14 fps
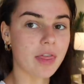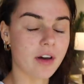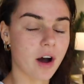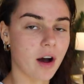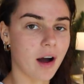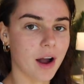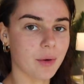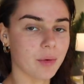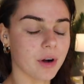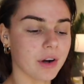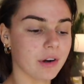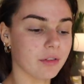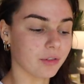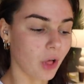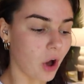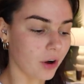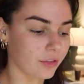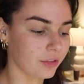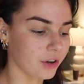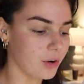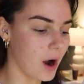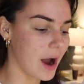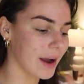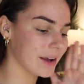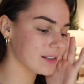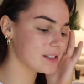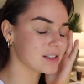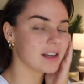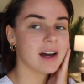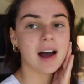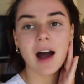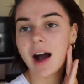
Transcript: I thought I would vlog for you guys.